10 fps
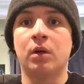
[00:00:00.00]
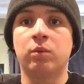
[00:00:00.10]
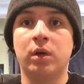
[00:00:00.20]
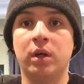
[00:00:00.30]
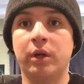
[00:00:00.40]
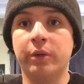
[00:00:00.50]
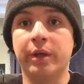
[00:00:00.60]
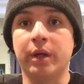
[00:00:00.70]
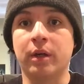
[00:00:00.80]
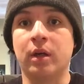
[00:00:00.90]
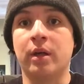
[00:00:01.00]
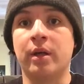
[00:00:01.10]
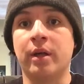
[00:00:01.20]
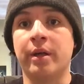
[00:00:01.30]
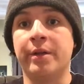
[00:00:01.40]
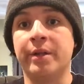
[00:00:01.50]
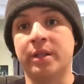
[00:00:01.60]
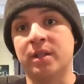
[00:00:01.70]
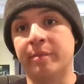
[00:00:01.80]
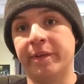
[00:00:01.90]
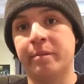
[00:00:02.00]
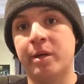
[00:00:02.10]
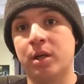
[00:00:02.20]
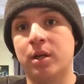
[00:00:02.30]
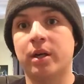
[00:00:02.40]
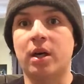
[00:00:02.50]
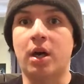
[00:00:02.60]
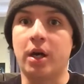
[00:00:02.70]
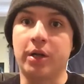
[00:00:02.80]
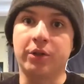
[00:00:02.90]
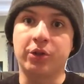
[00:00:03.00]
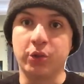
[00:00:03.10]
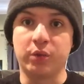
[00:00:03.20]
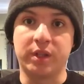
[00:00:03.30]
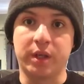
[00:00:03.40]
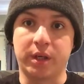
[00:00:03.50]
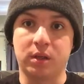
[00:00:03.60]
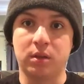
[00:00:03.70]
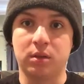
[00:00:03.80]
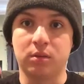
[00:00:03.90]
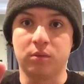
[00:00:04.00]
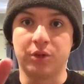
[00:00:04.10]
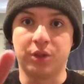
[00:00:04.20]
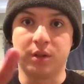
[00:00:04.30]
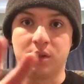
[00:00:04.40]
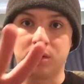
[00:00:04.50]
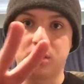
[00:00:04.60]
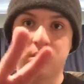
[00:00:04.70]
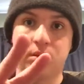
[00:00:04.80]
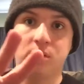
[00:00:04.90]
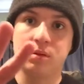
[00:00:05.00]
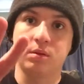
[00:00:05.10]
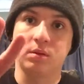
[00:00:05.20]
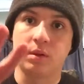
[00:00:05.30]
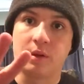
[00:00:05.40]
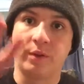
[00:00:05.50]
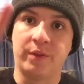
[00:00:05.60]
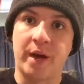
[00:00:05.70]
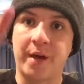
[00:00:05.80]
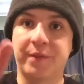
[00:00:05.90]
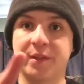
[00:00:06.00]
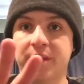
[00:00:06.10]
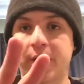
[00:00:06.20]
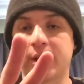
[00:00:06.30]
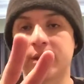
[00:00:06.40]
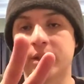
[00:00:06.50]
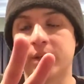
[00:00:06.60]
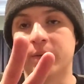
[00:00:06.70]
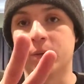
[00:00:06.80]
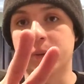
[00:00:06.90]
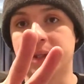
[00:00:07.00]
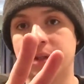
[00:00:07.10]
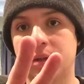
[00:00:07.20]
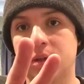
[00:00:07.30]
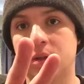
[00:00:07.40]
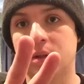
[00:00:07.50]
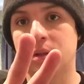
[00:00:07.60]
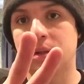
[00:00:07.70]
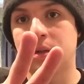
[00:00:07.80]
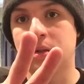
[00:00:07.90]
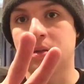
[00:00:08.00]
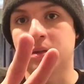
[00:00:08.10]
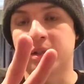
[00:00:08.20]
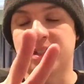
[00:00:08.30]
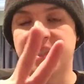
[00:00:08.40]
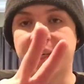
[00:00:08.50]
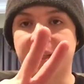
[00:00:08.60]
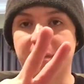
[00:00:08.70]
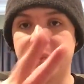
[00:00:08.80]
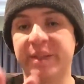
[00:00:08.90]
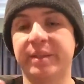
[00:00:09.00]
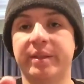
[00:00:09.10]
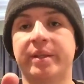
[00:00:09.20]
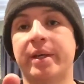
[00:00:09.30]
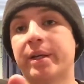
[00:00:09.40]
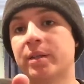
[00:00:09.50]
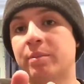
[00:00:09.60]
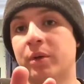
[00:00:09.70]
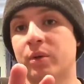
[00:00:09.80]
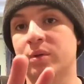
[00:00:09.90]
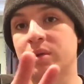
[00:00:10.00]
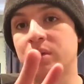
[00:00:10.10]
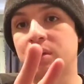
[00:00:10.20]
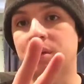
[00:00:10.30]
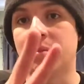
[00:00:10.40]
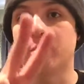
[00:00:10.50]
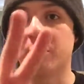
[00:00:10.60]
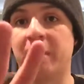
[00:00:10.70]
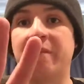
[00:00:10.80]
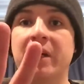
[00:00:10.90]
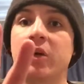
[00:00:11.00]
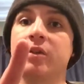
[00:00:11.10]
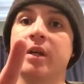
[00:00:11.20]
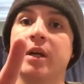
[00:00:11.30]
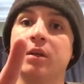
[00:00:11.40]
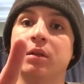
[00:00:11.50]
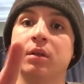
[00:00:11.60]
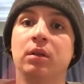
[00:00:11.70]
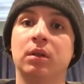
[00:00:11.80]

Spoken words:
Well, hello there. This is the Monday Monologue on Tuesday, which is not the second day of the week. Second business day, I suppose. I'm gonna put my fingers down.